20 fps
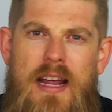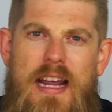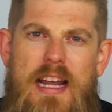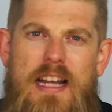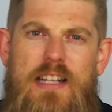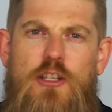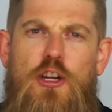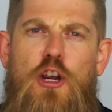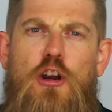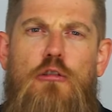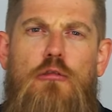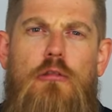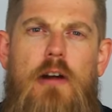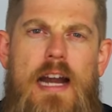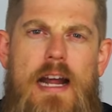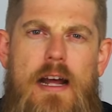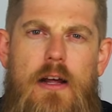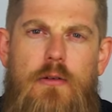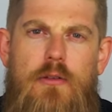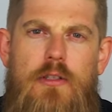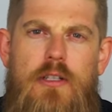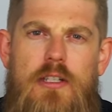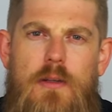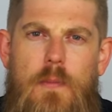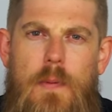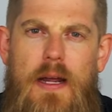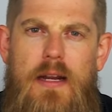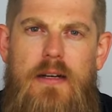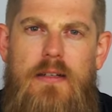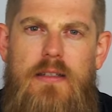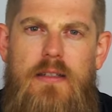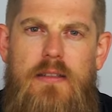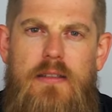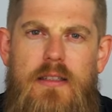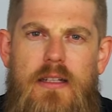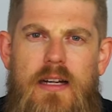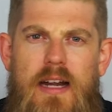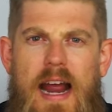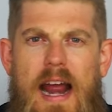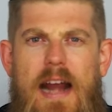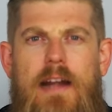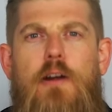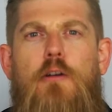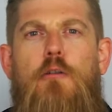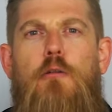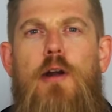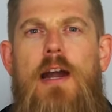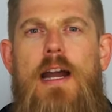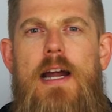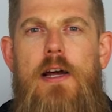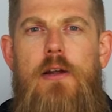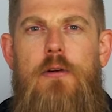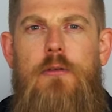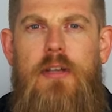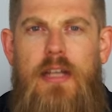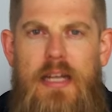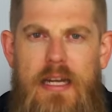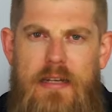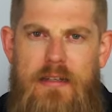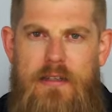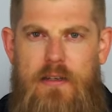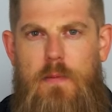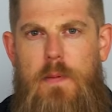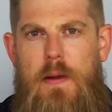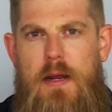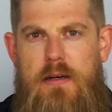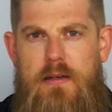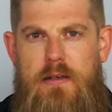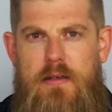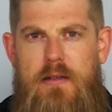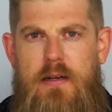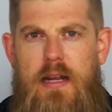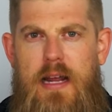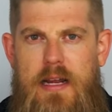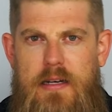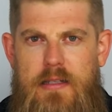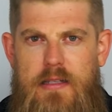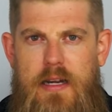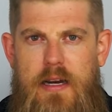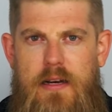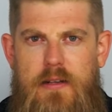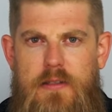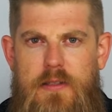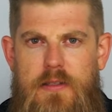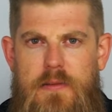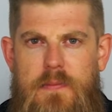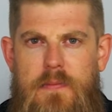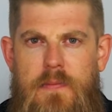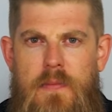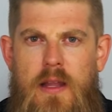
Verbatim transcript: is ground dependent and ground independent antennas.